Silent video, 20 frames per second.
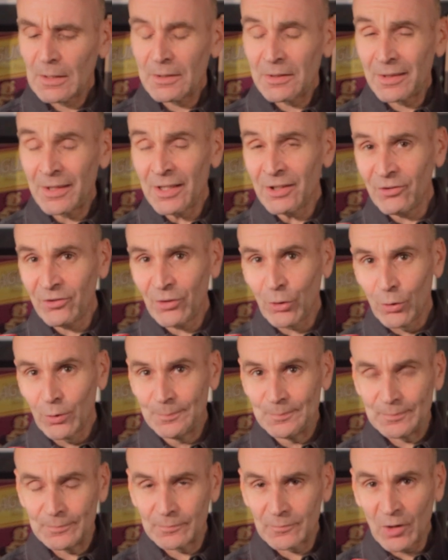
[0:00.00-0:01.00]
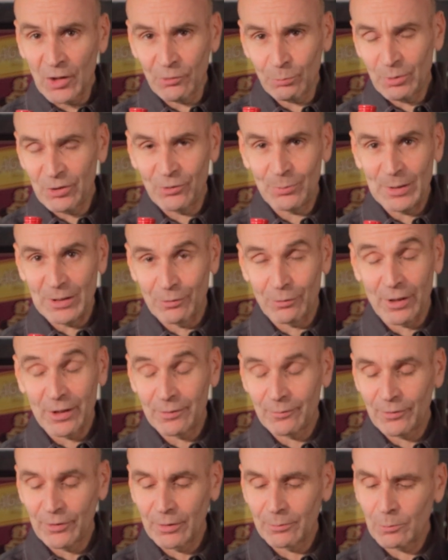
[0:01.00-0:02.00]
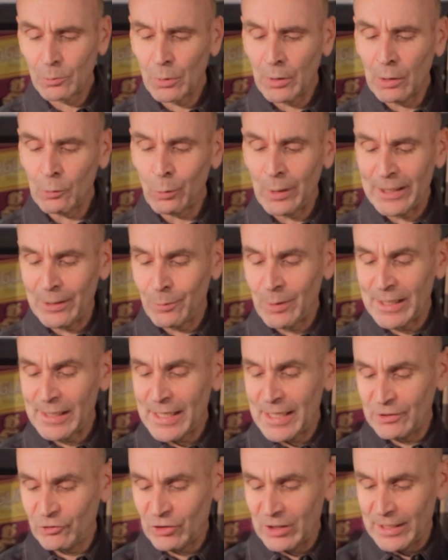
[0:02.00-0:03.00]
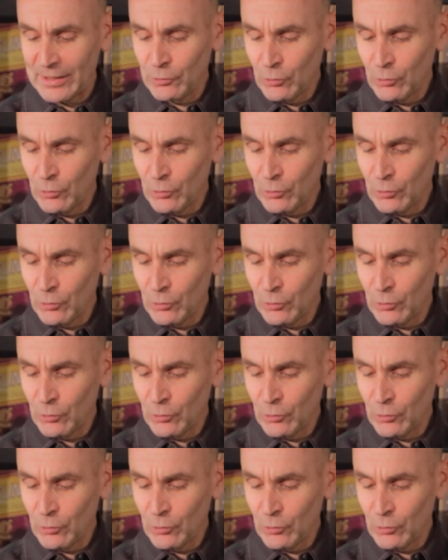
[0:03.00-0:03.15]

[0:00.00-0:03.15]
This one's been around for quite a while actually.